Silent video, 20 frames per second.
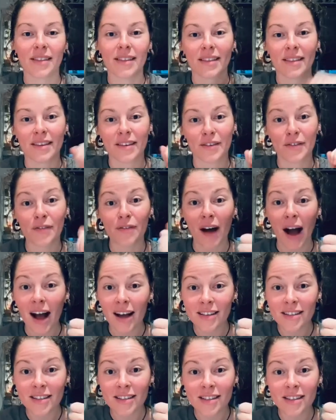It's
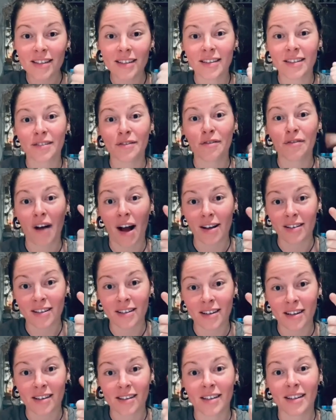fast,
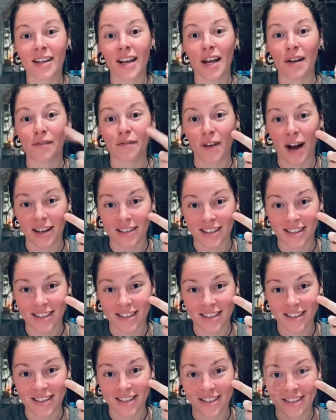faster, and
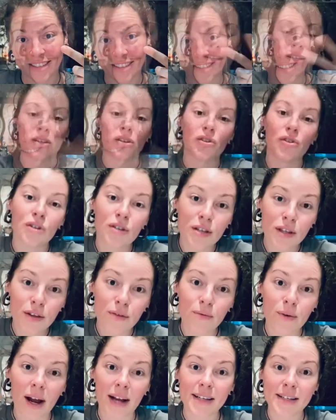fastest. So choosing the
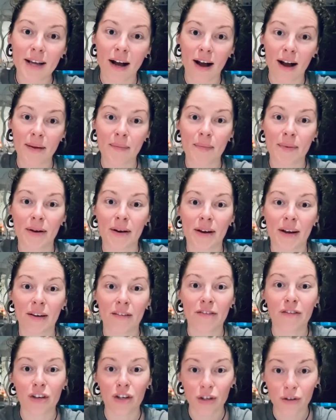right type for
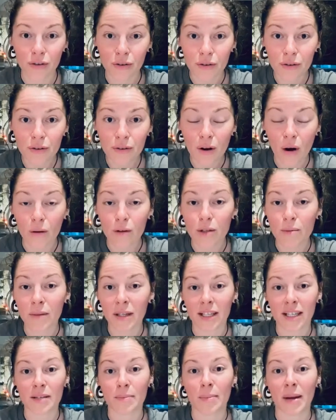you ultimately
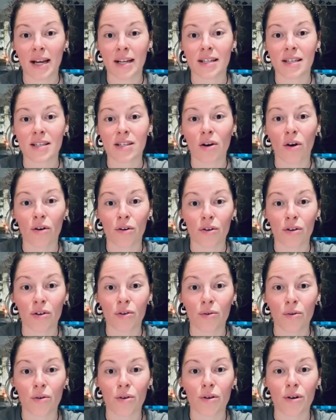depends on
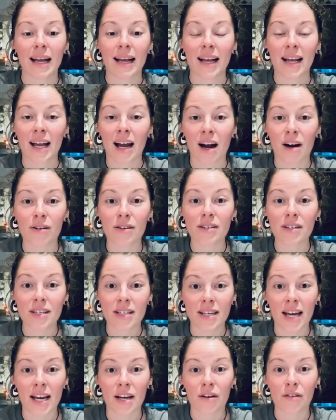your current
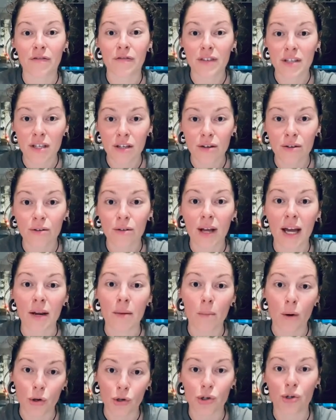state of physical and
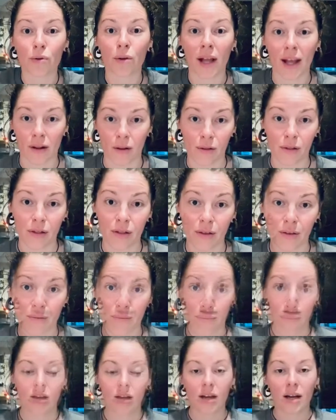emotional health.
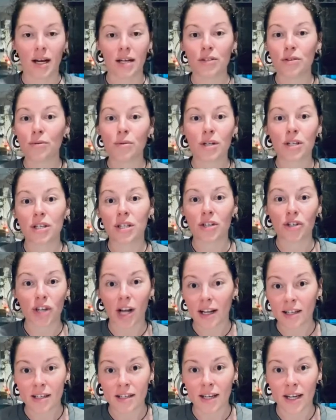I do want to
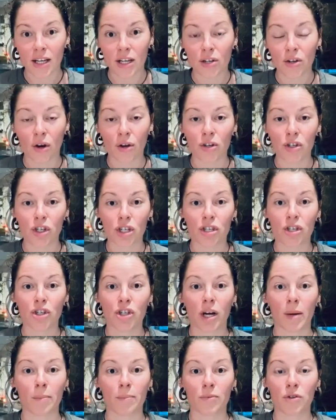suggest that you don't just
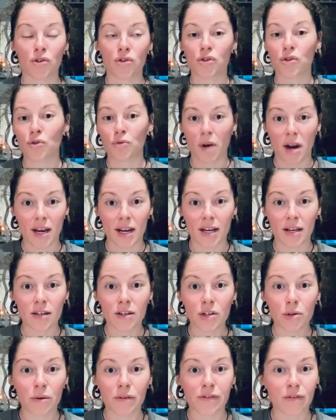jump straight
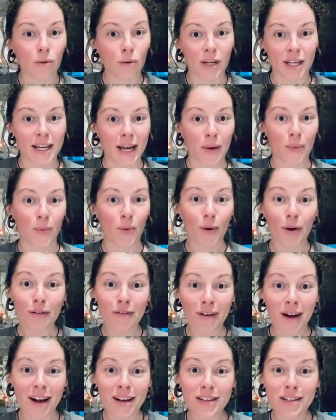into a 40-day water
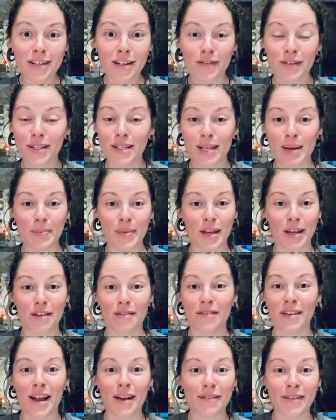fast if it's something you've
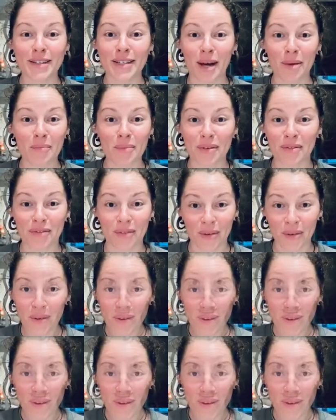never done before.